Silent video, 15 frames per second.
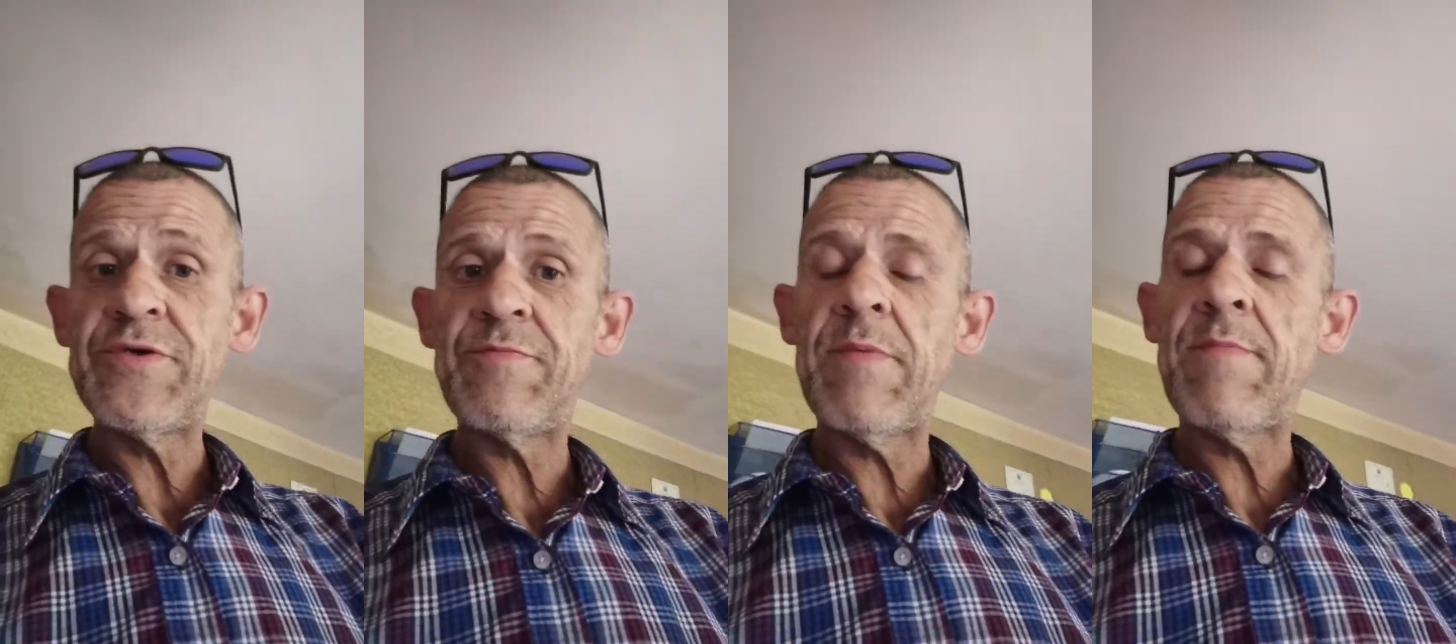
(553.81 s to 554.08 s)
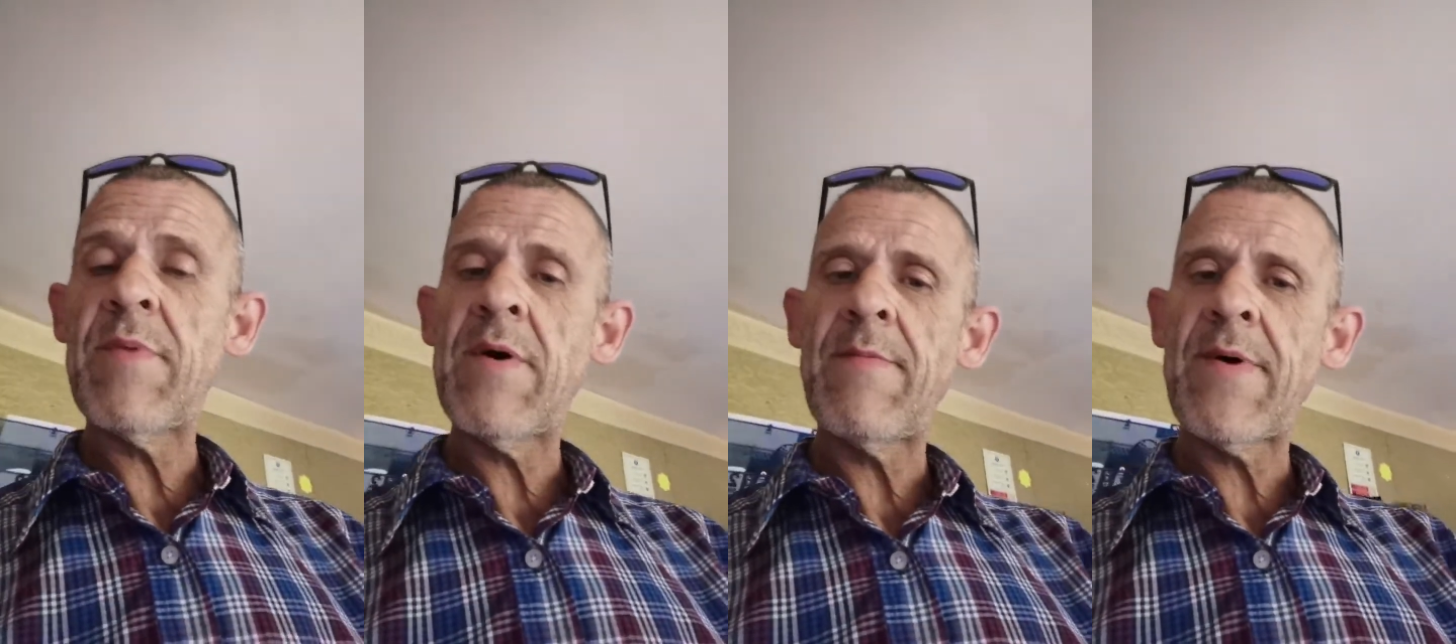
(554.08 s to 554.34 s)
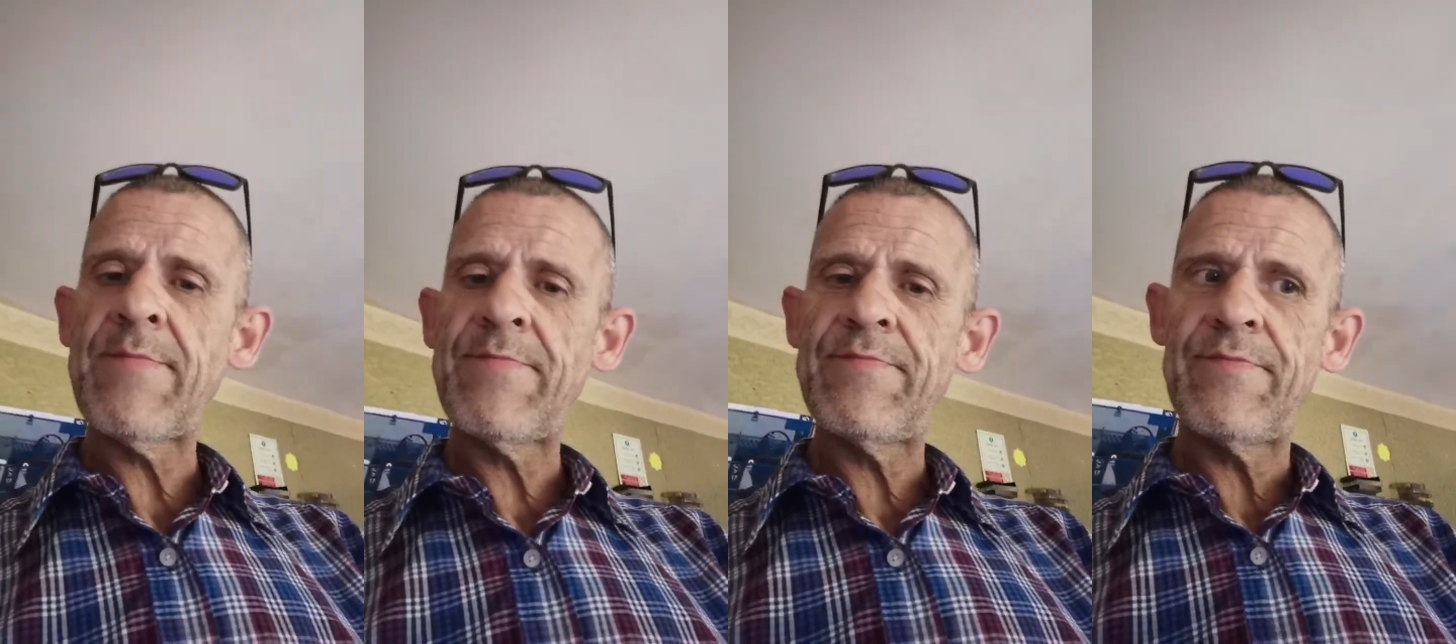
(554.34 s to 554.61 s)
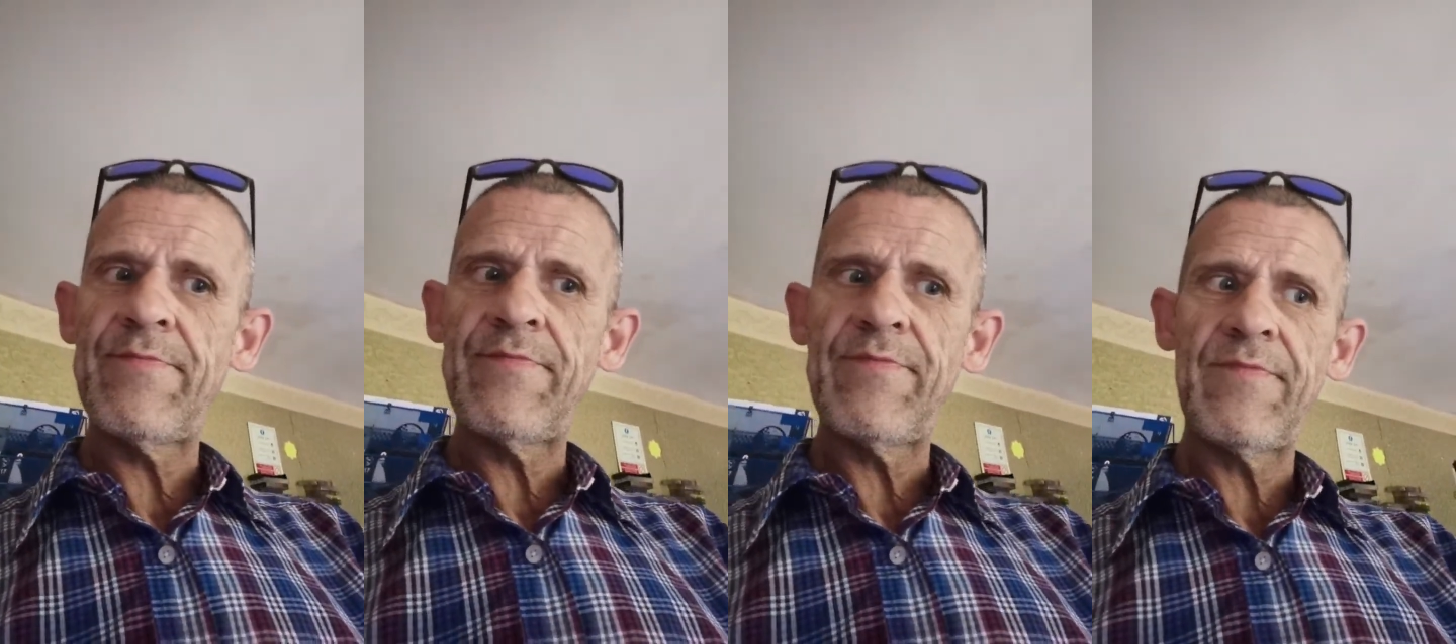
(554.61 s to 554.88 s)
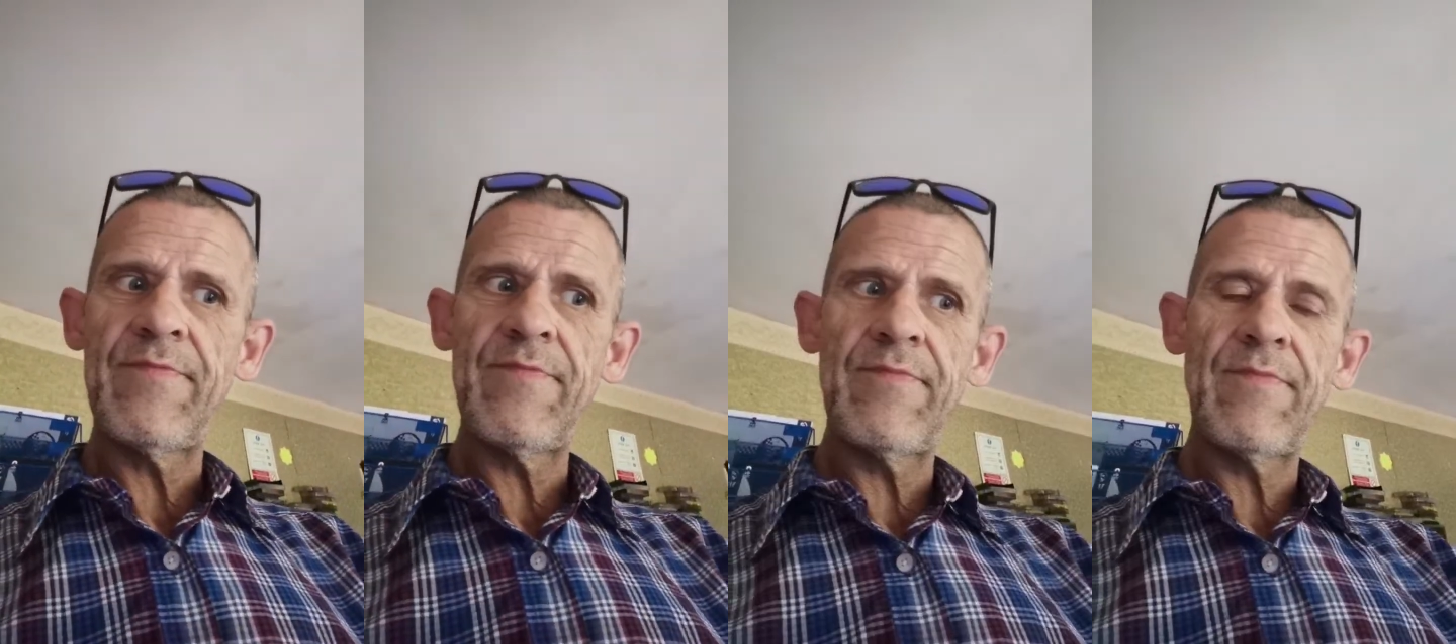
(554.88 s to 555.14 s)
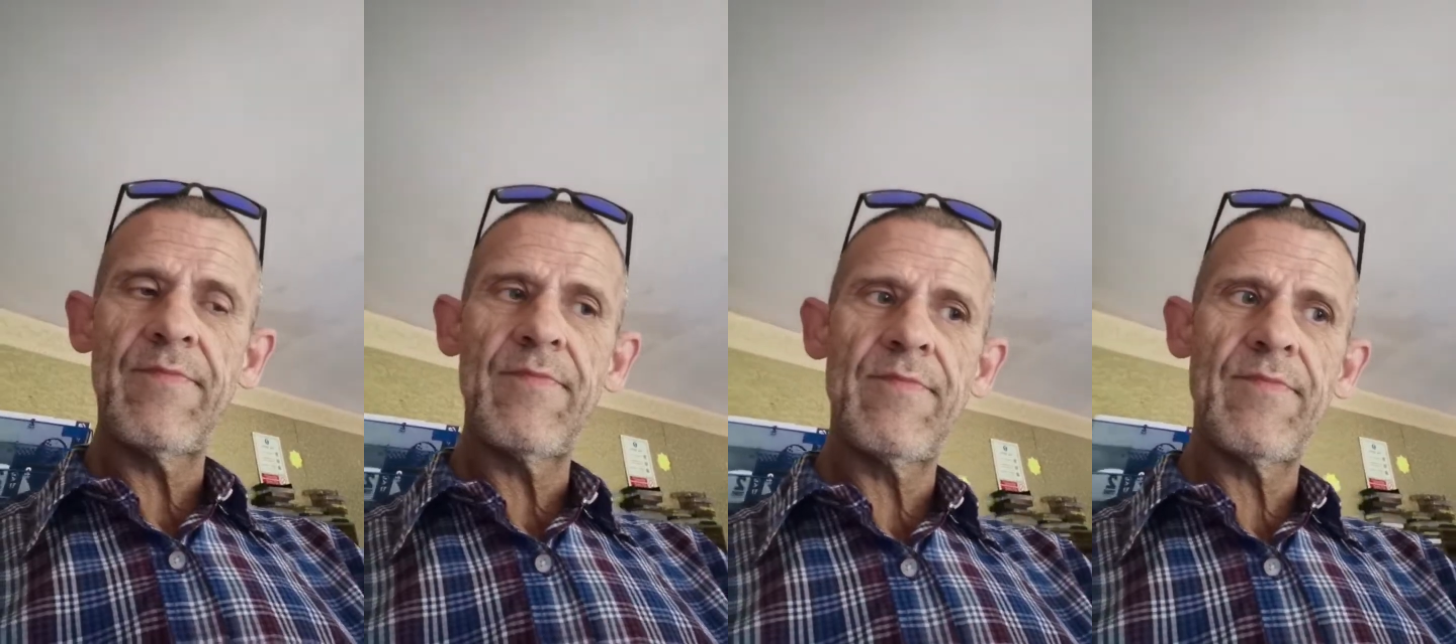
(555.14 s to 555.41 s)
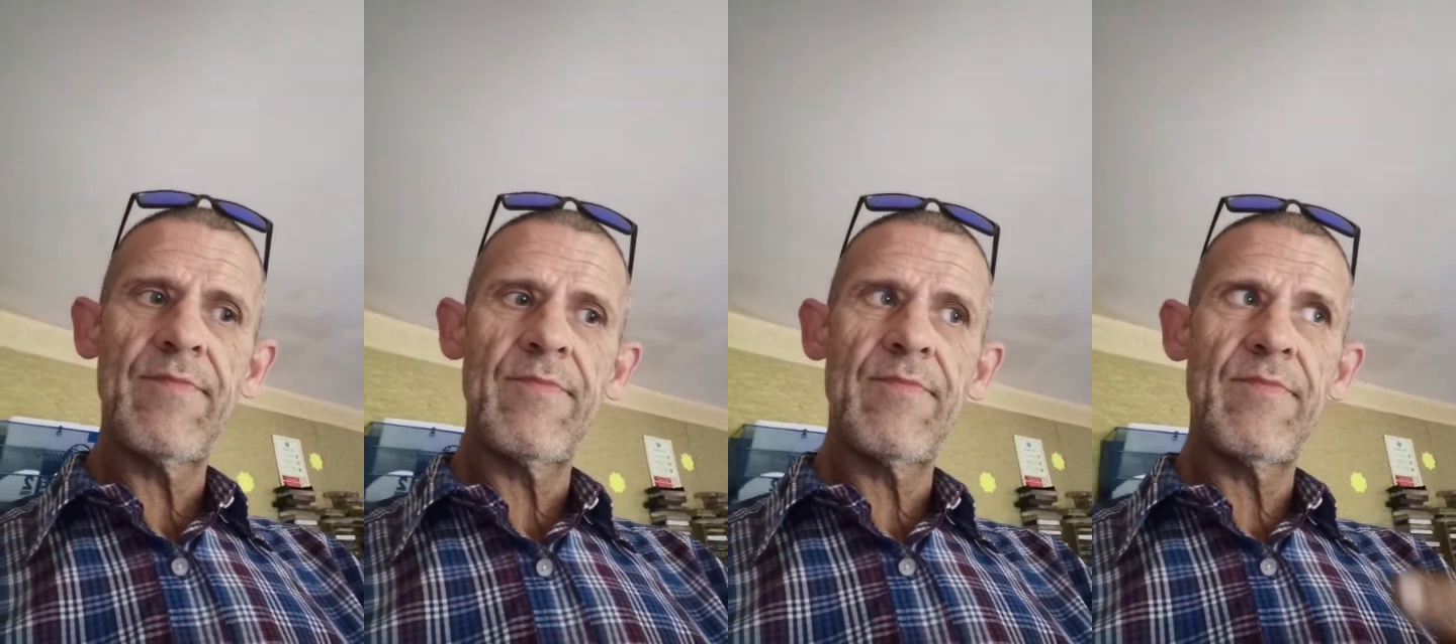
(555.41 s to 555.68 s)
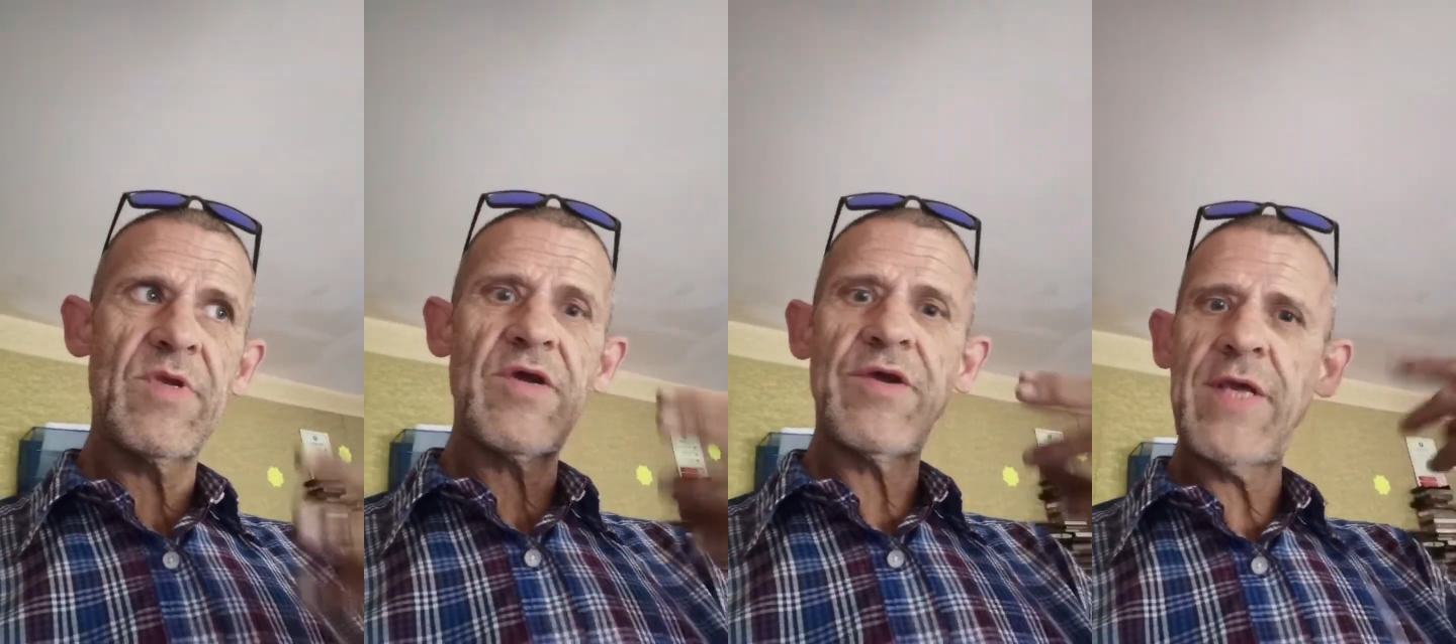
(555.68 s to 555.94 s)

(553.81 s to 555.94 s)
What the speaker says: but my mum could